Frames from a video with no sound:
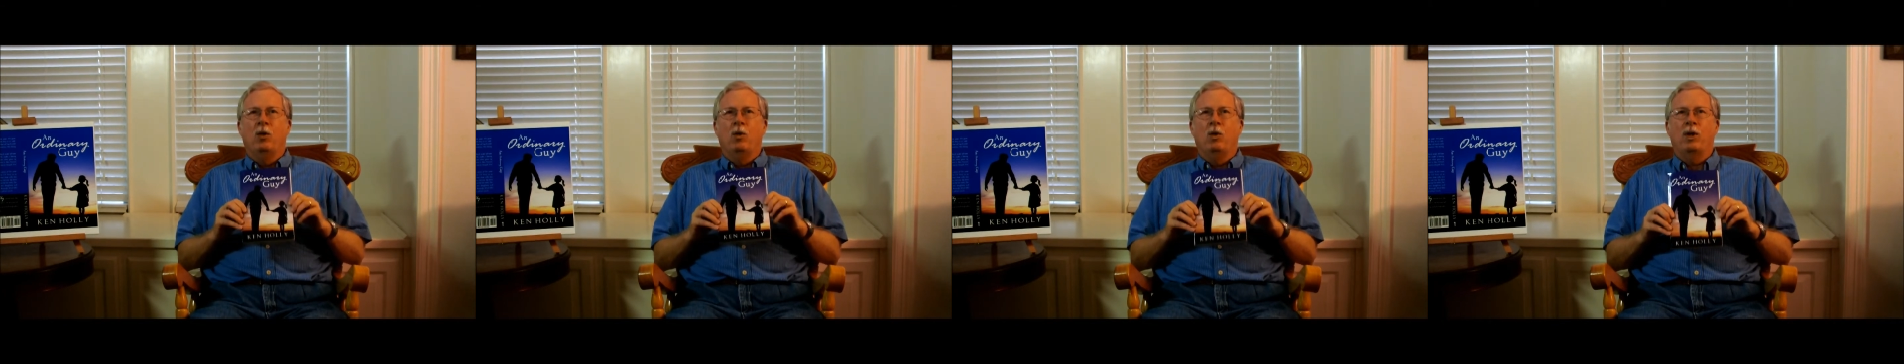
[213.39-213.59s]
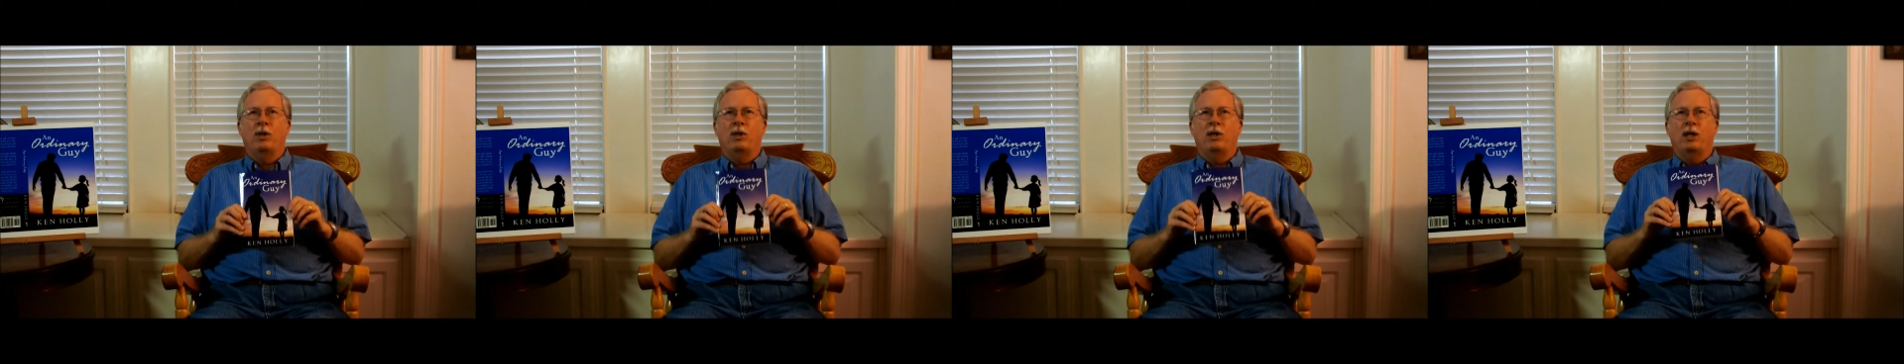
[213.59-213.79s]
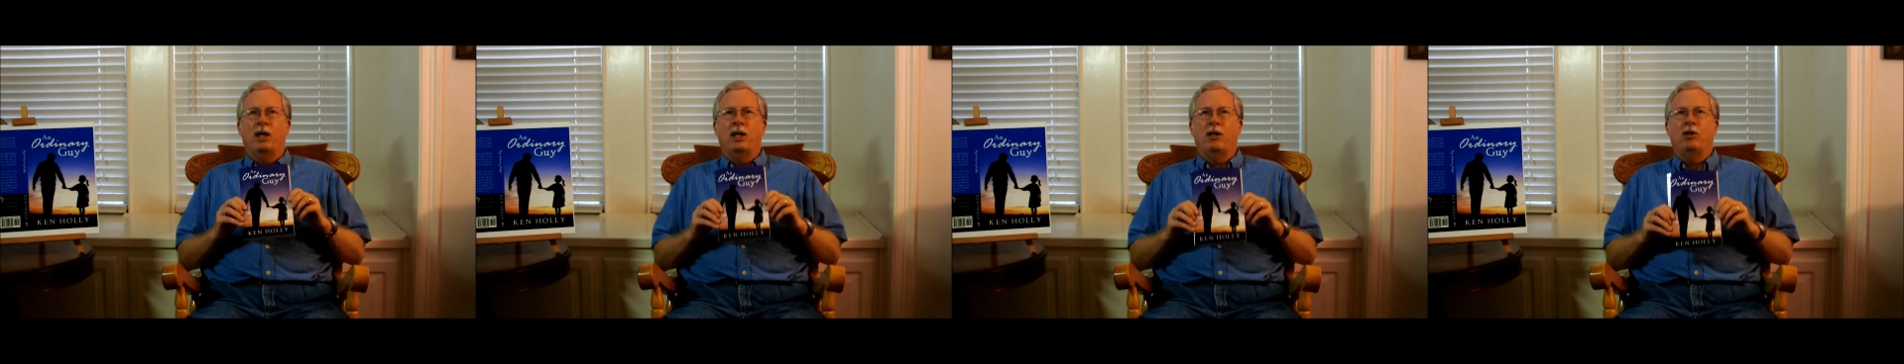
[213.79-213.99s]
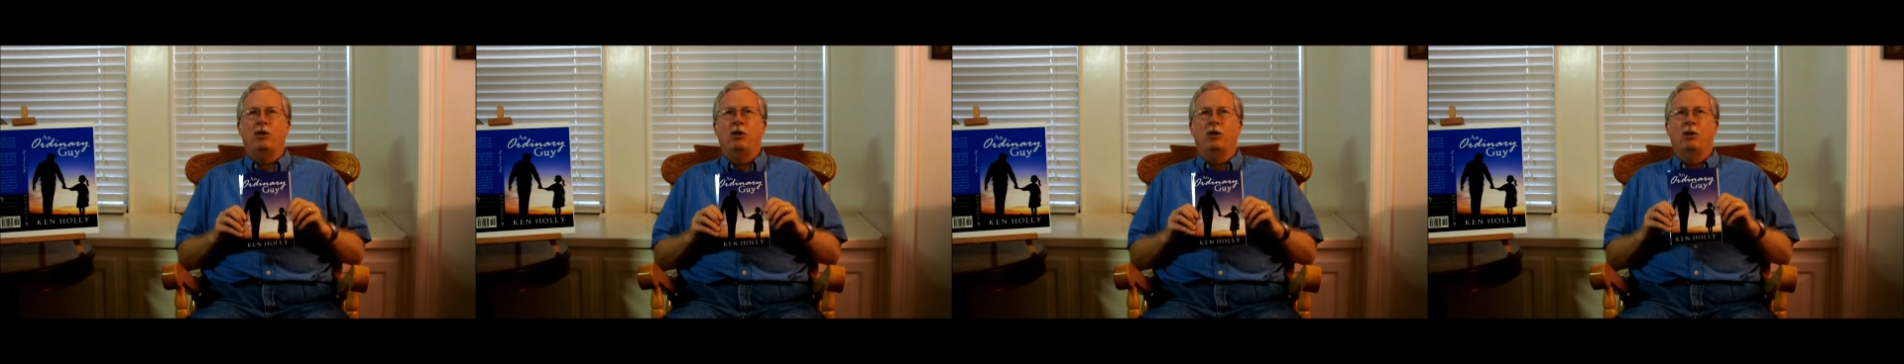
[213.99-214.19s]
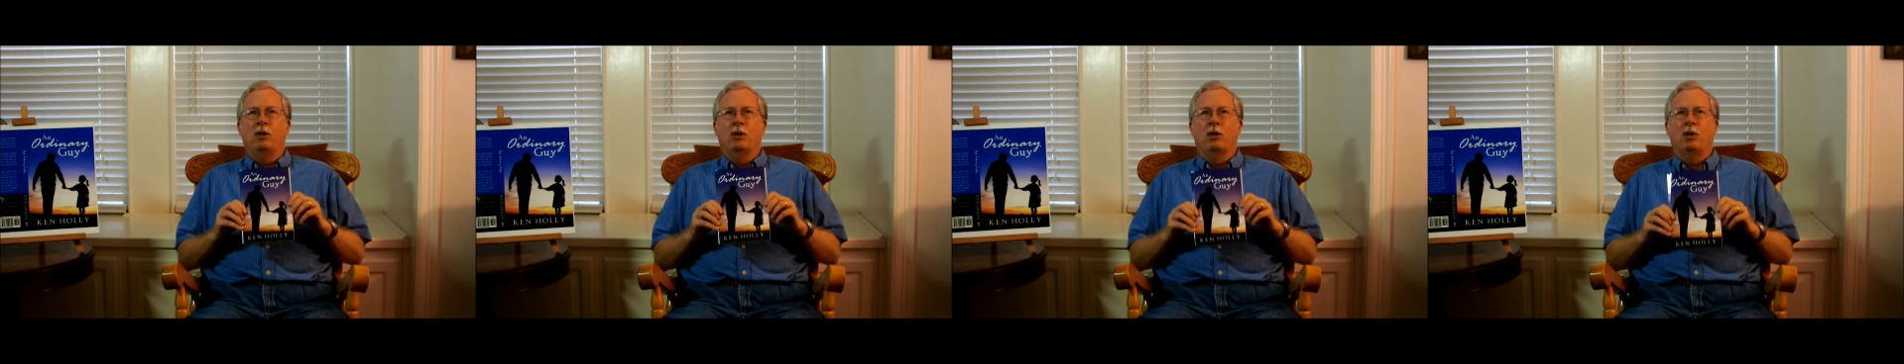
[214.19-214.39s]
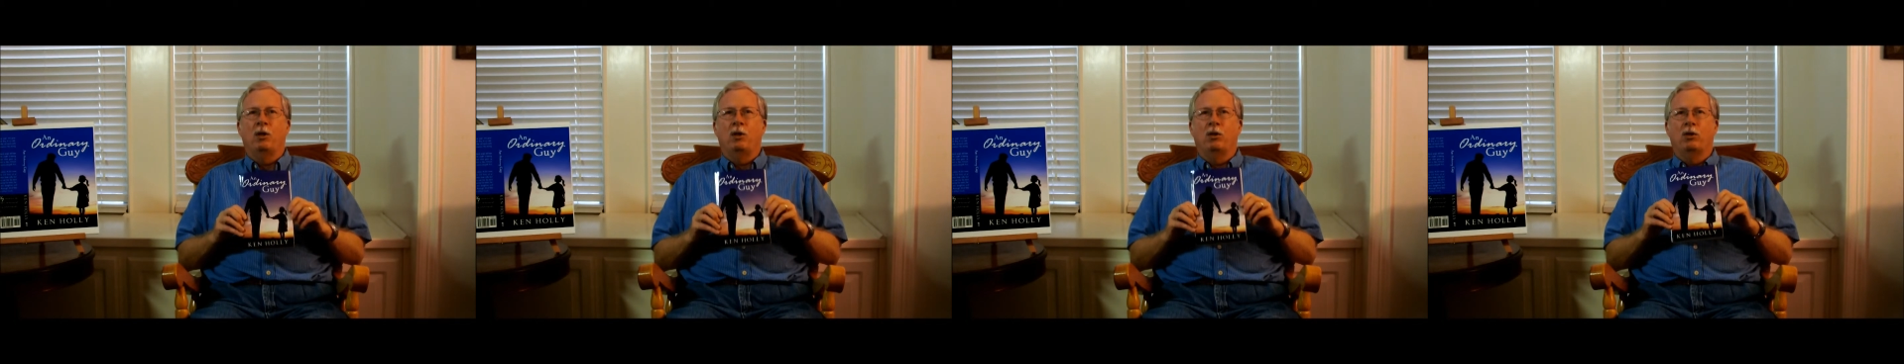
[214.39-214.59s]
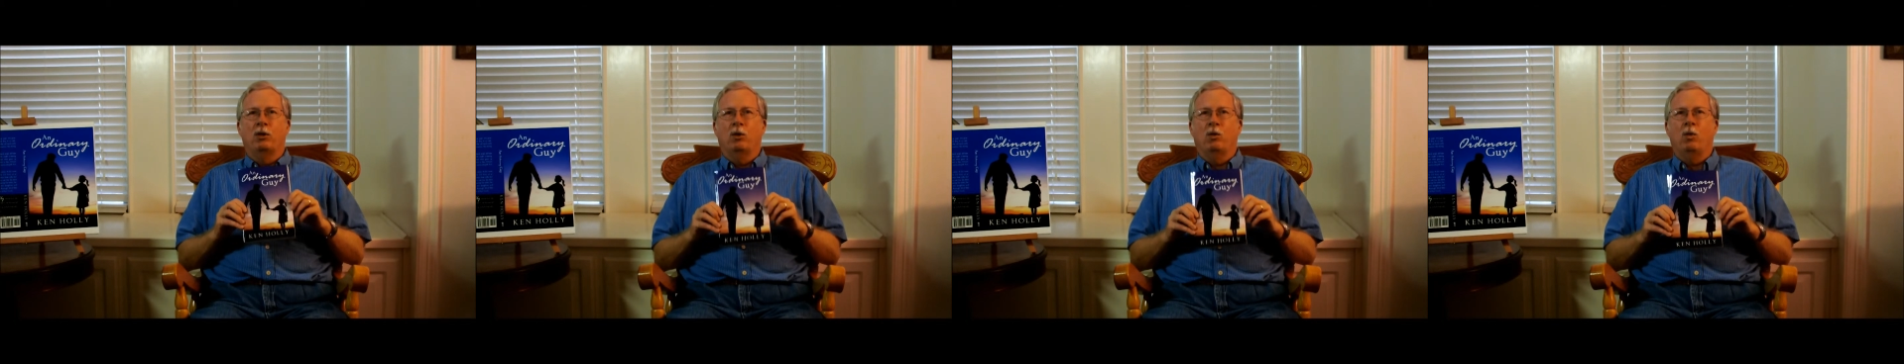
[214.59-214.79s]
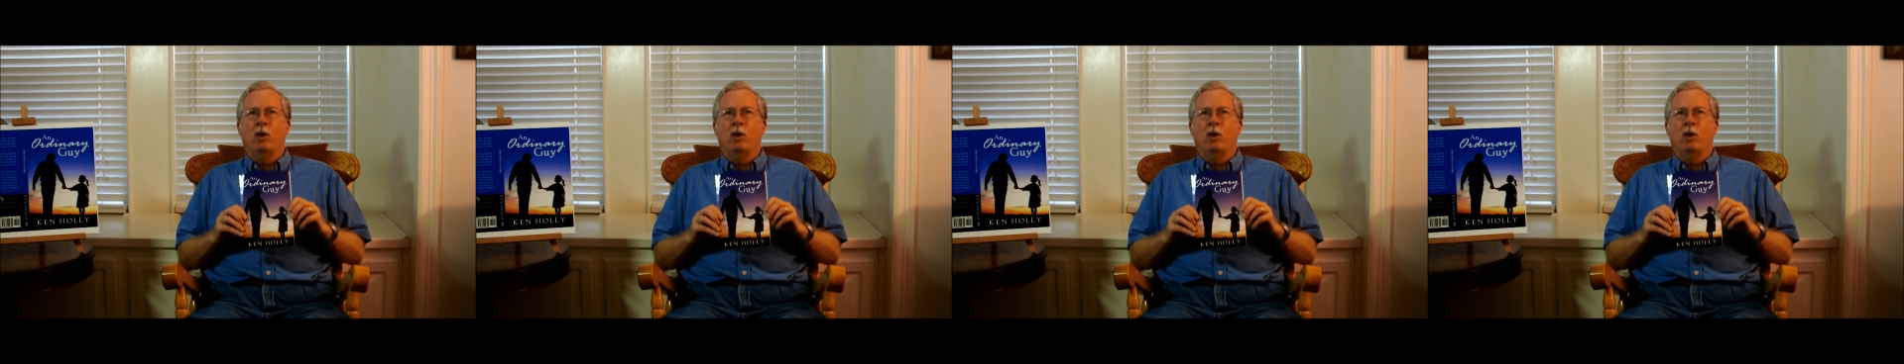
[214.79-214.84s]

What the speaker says: What did I do along the